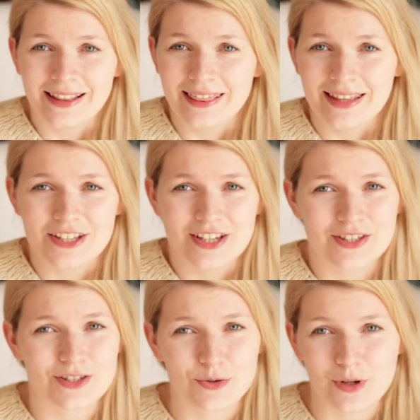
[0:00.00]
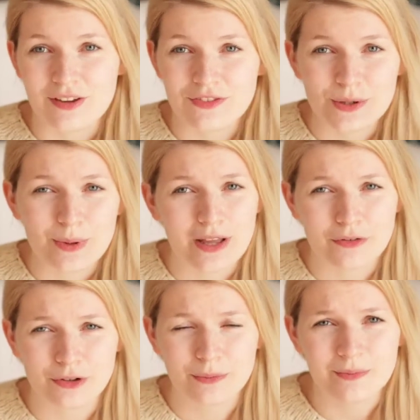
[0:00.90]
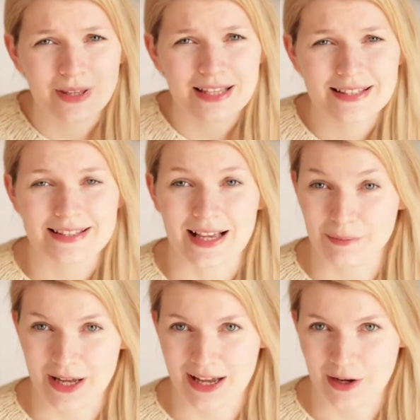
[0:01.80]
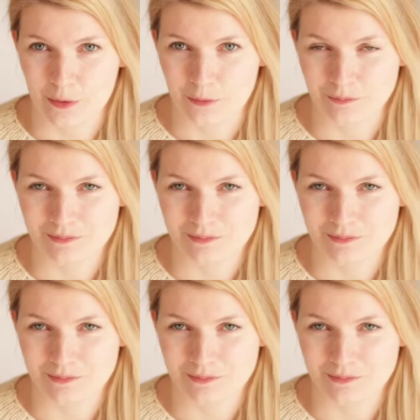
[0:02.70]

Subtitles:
they just drift away from me somehow.